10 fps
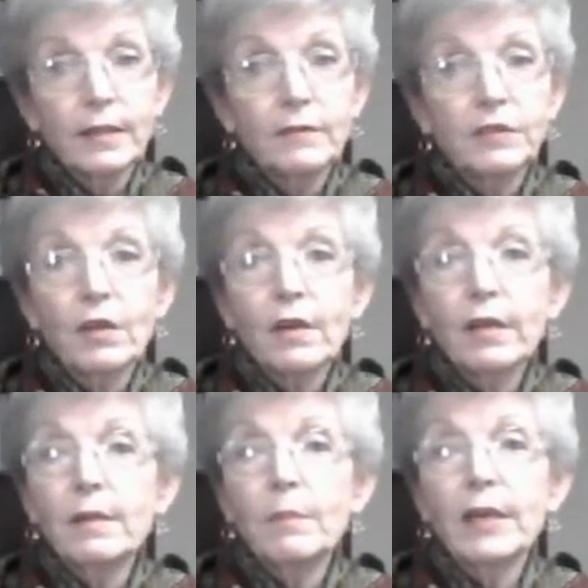I've
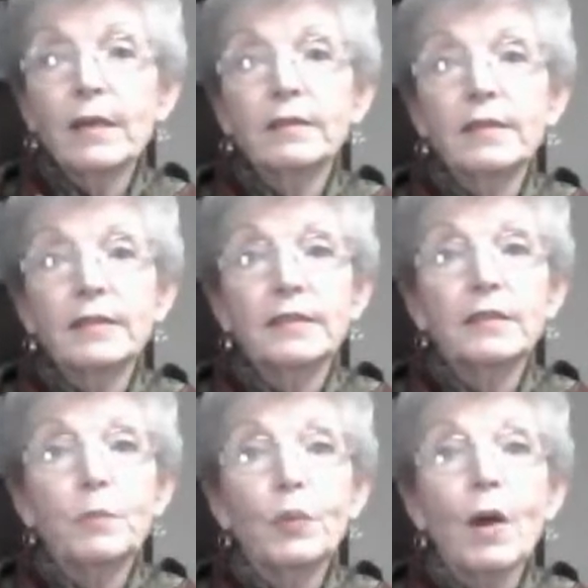started because this
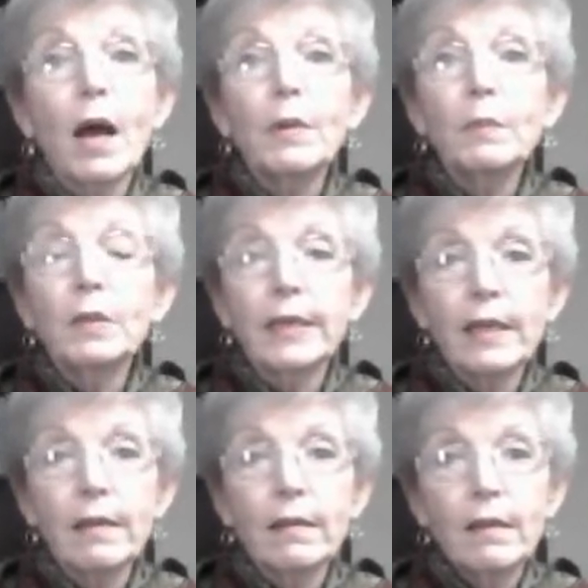is probably